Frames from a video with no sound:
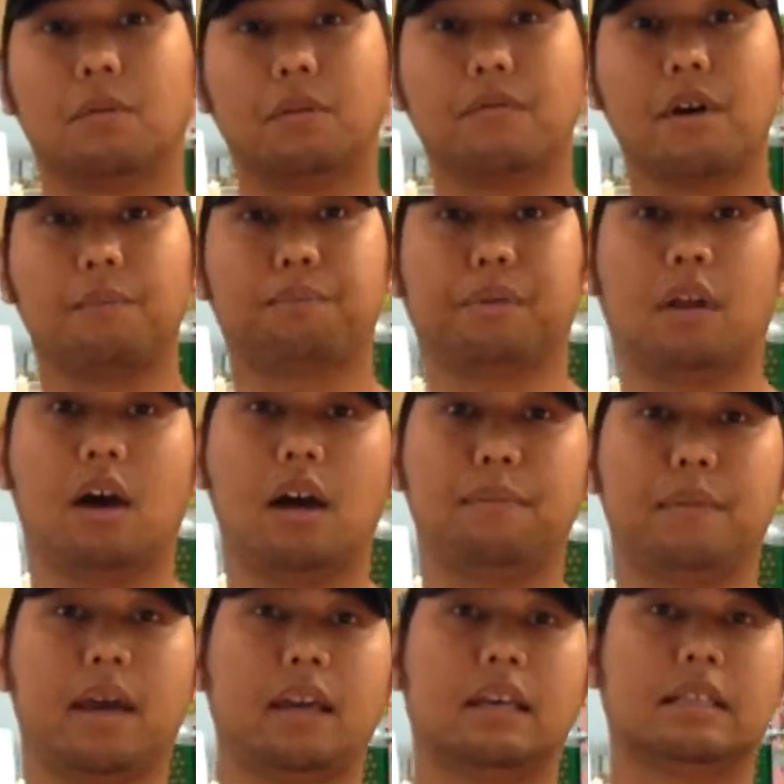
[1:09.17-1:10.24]
We've got
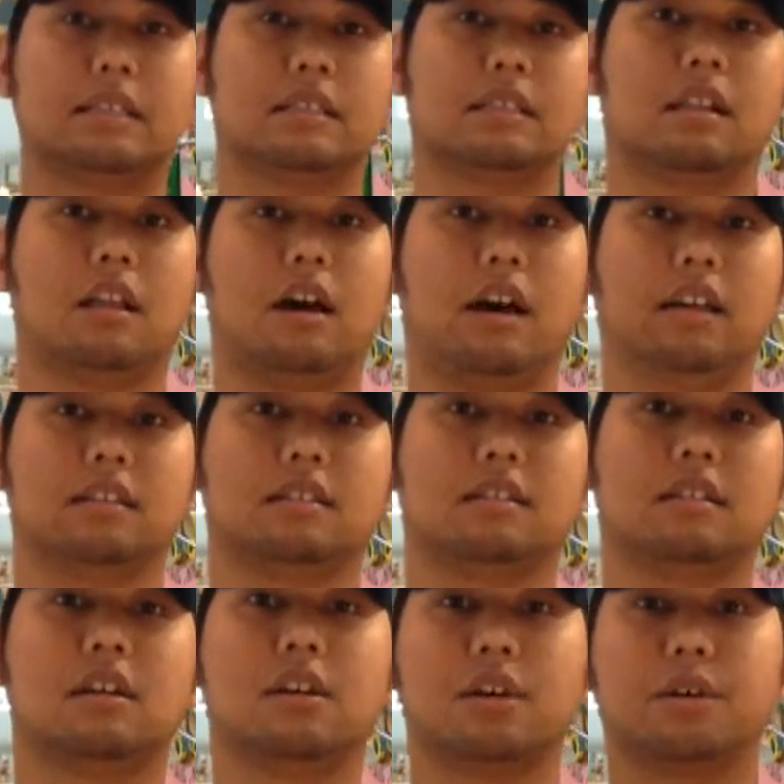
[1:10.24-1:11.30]
blind makers as
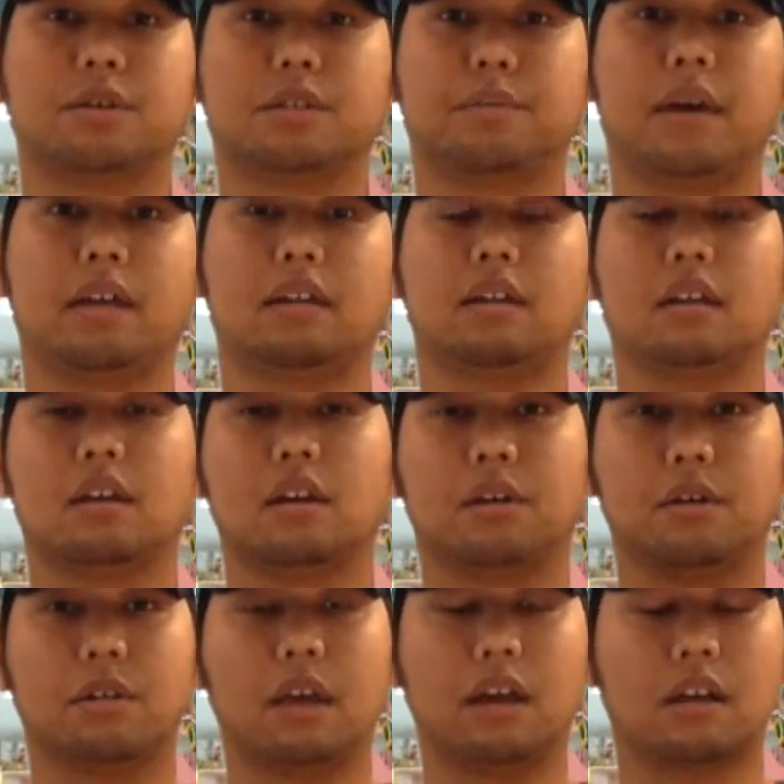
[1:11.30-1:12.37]
clients who spend
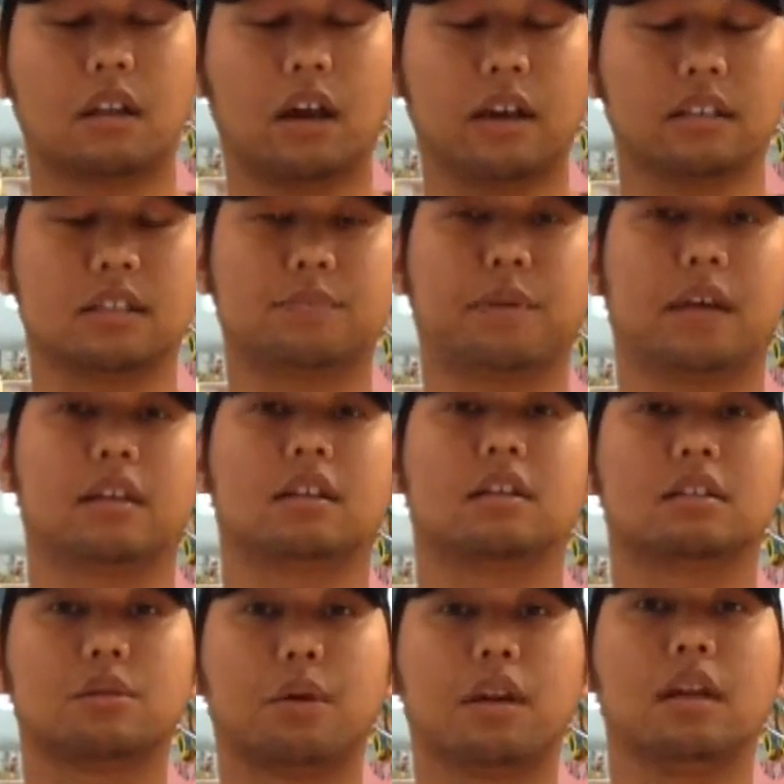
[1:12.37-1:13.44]
who their clients spend
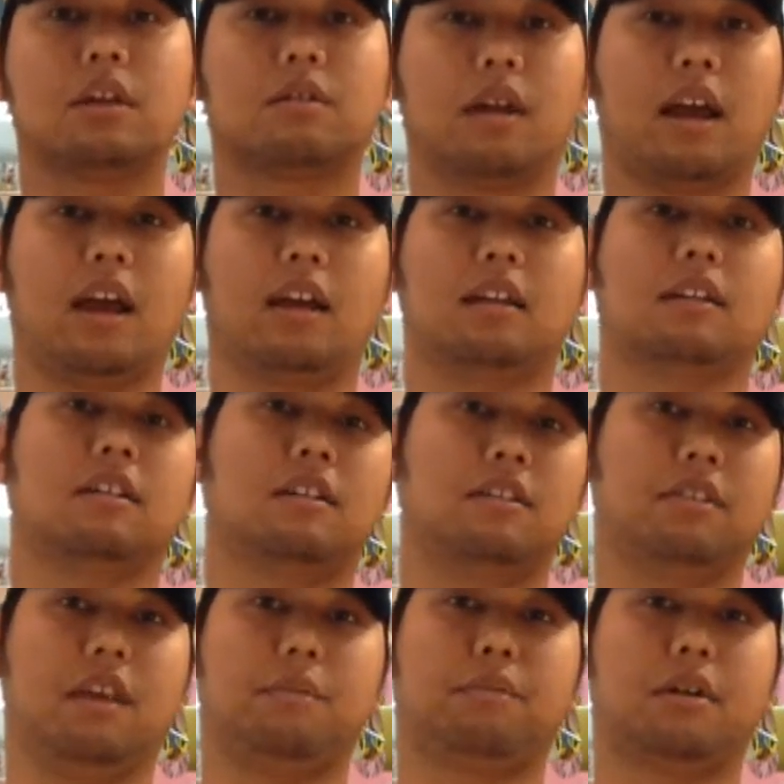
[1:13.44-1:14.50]
20 grand
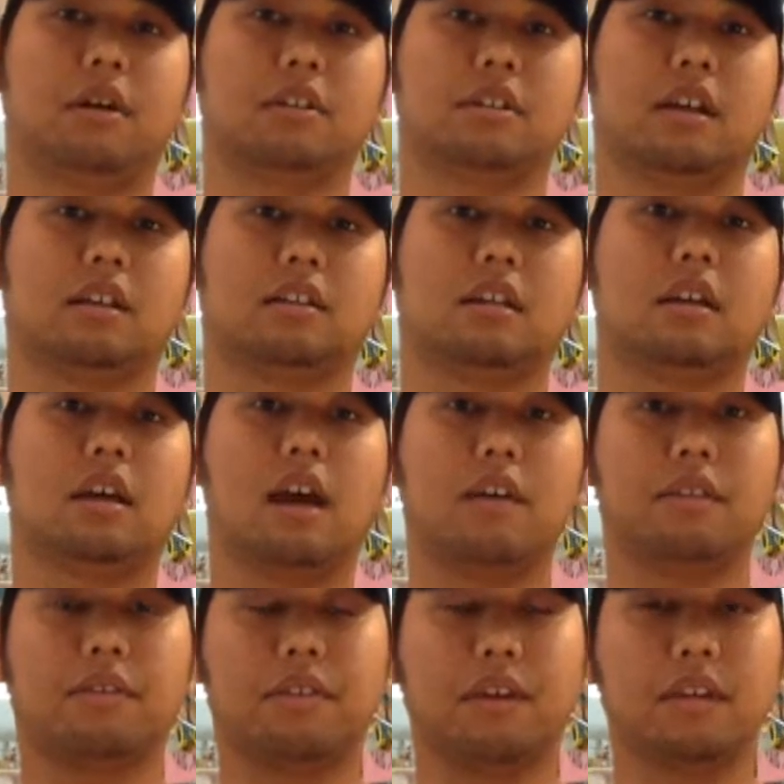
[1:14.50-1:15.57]
on their project.
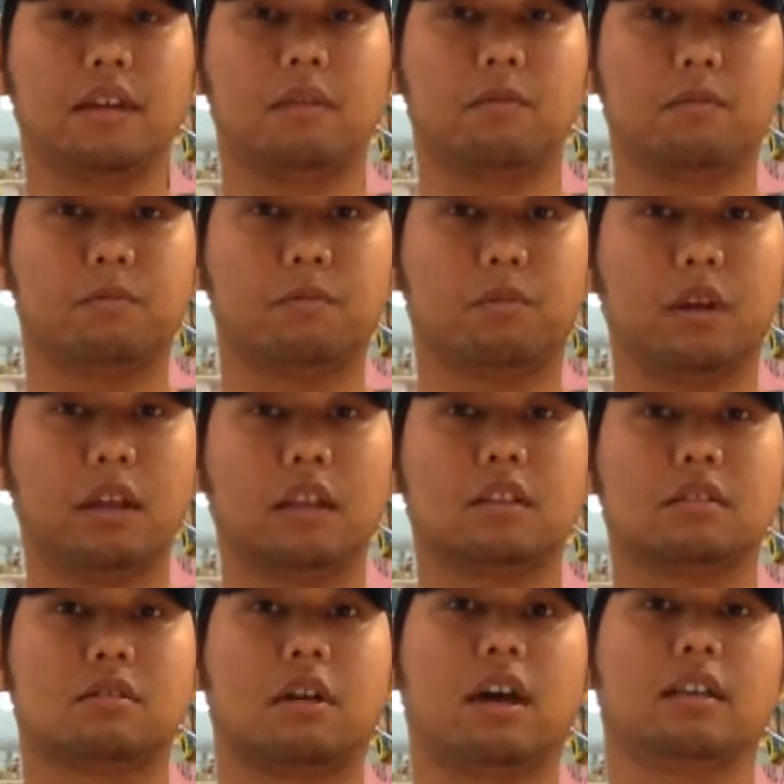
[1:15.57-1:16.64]
And the thing that really
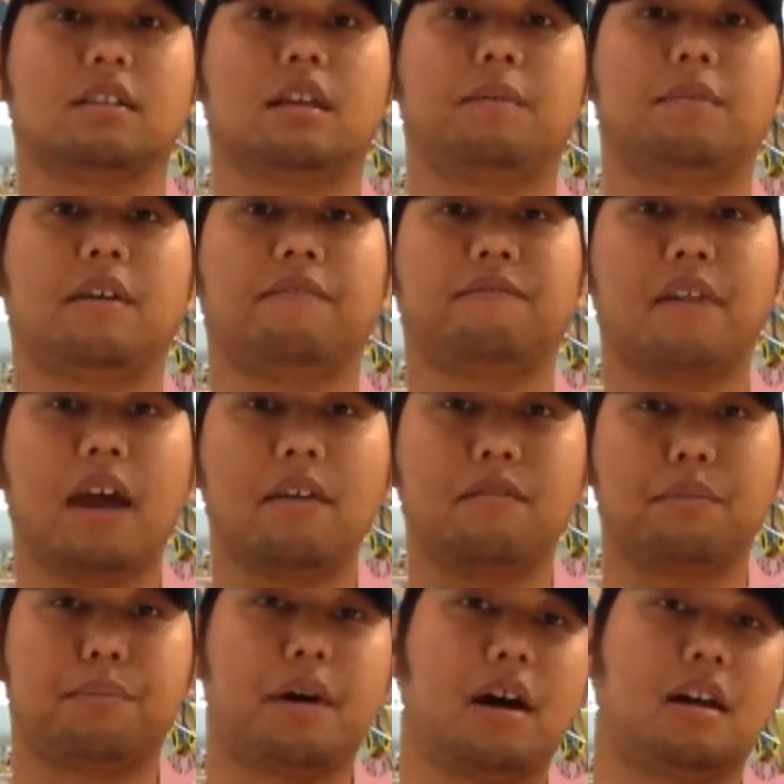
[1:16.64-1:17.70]
strikes them, their
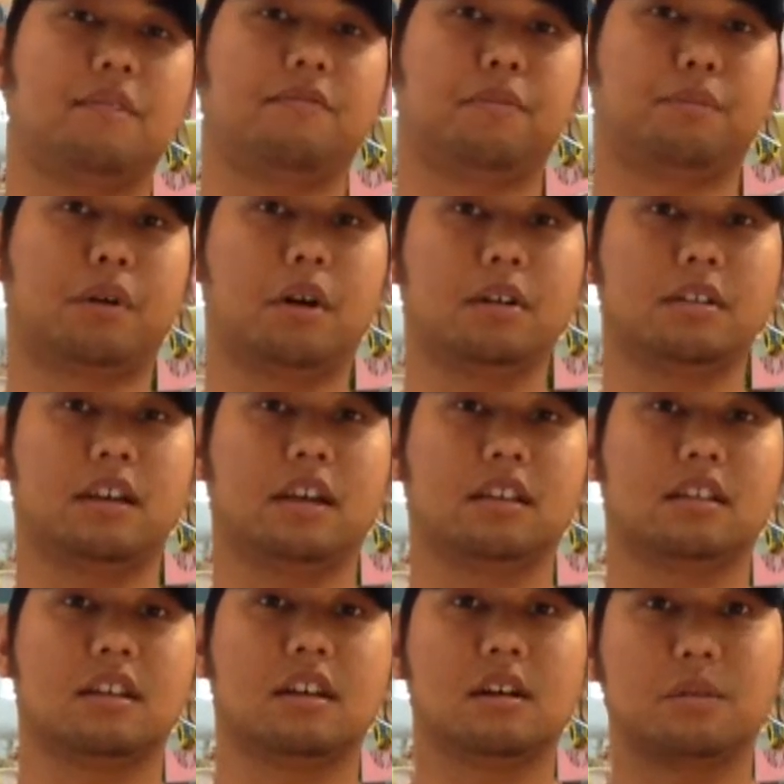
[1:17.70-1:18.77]
favorite part of the
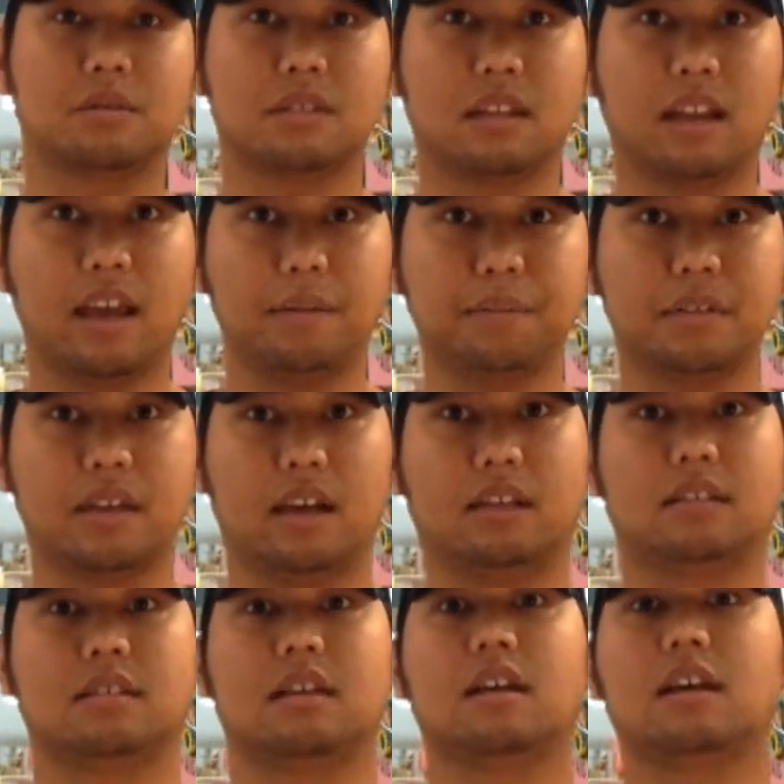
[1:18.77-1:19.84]
project was the
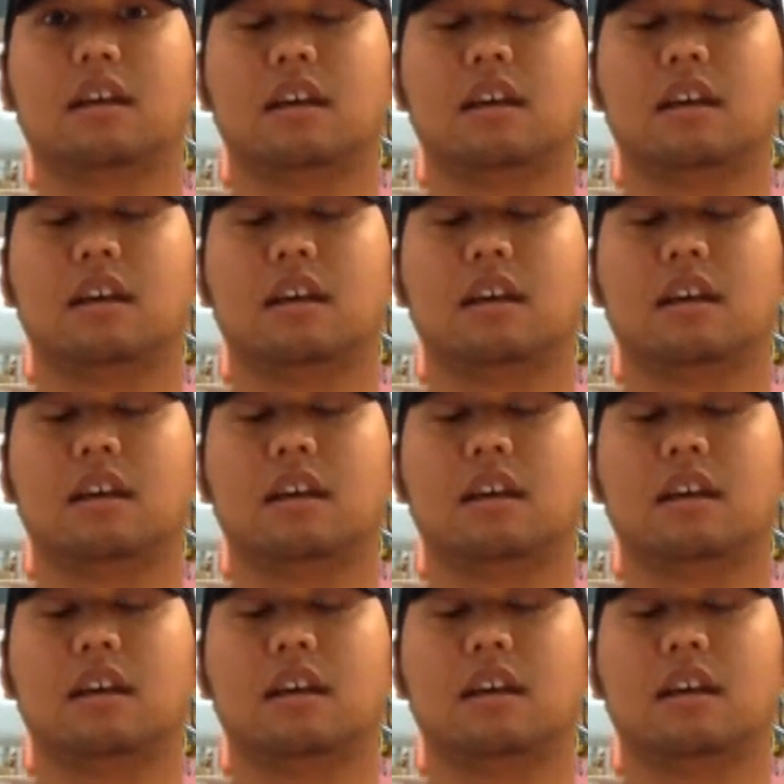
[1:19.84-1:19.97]
lampshades.